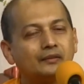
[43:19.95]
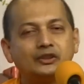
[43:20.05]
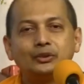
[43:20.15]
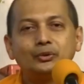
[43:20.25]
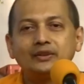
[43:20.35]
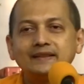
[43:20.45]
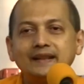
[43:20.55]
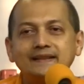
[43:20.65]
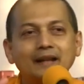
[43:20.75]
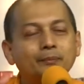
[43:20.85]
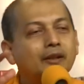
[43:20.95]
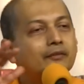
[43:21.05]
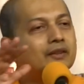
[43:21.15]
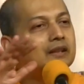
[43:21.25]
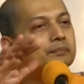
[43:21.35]
which uses the example
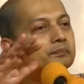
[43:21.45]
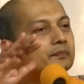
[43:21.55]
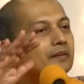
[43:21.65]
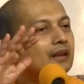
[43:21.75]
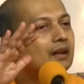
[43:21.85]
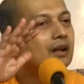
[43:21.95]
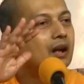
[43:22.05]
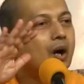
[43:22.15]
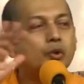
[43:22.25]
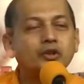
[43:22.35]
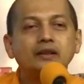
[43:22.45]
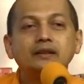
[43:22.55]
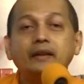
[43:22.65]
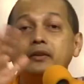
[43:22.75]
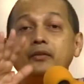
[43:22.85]
of the
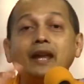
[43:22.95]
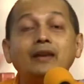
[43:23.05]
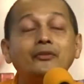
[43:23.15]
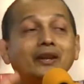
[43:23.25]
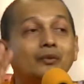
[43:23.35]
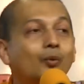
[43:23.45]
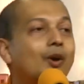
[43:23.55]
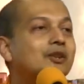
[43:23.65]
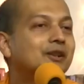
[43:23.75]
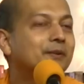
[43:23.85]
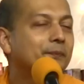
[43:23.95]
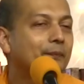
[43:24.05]
ocean and the waves and water.